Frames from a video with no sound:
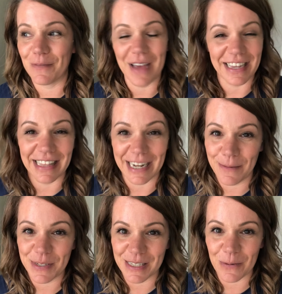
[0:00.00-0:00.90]
the fact that he
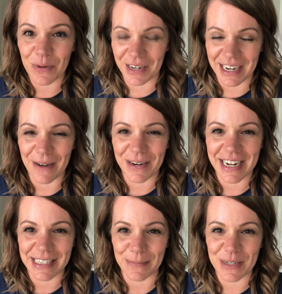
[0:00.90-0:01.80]
was so worried I would
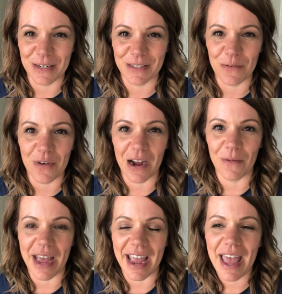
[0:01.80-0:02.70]
hit some deer so far
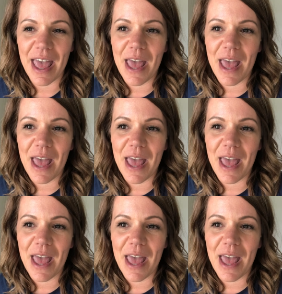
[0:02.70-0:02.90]
away.